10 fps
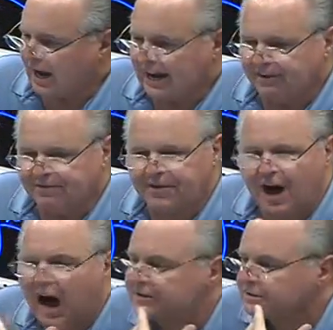I have
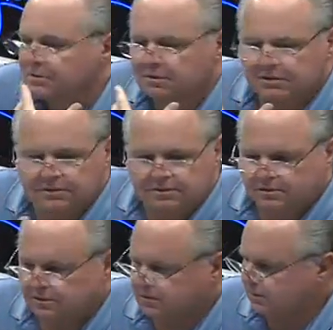not
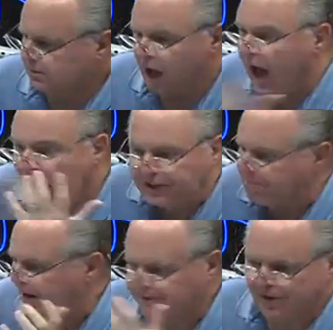lied
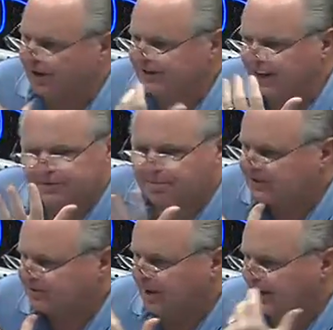about various
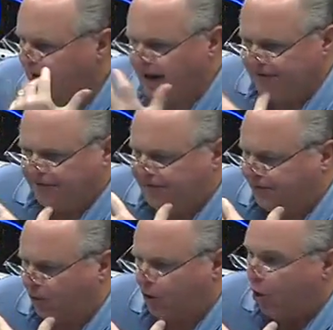aspects of my life
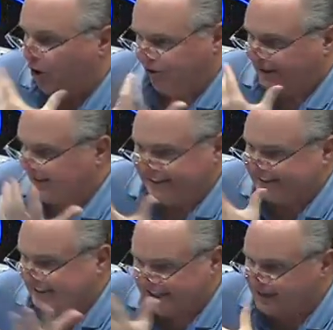for
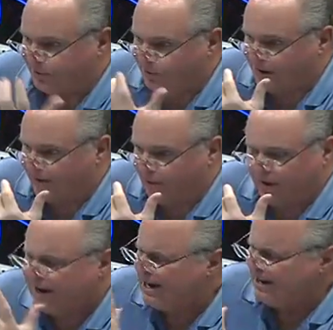authenticity or
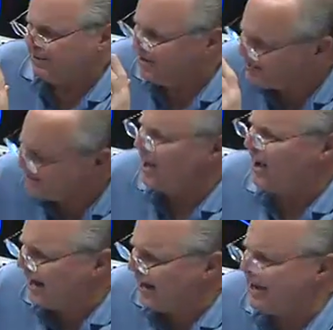whatever. But this
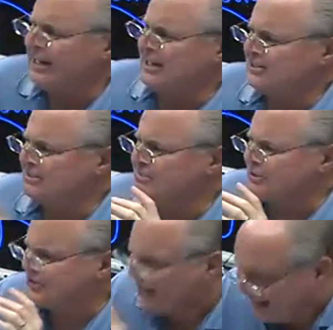guy is
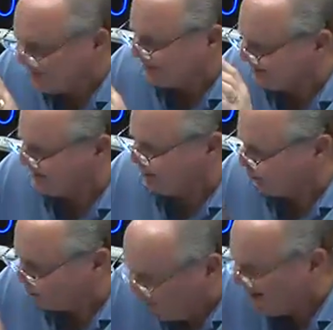obsessed
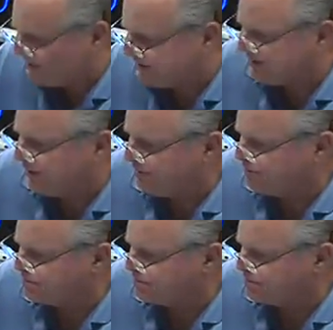with race.